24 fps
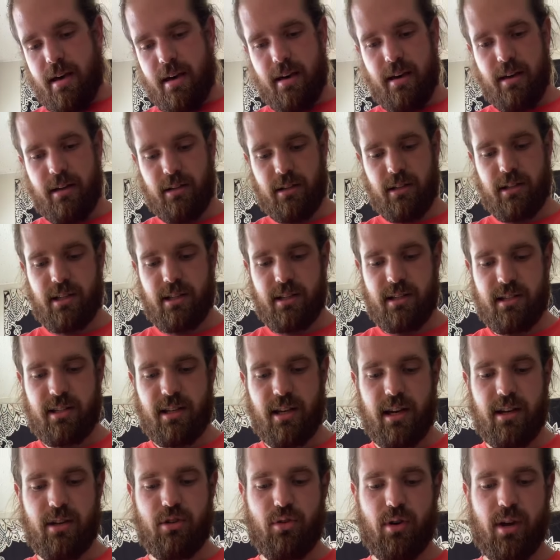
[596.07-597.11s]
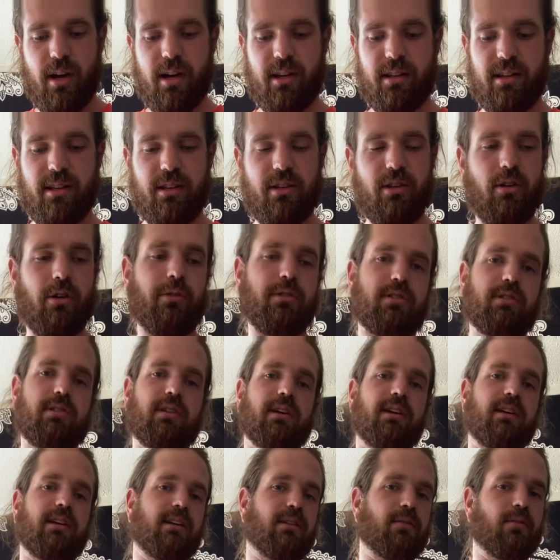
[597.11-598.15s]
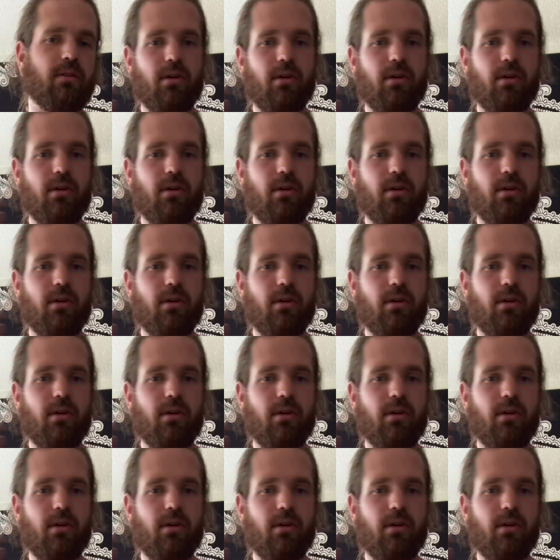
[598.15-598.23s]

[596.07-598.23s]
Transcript: just get sidetracked and you're always thinking,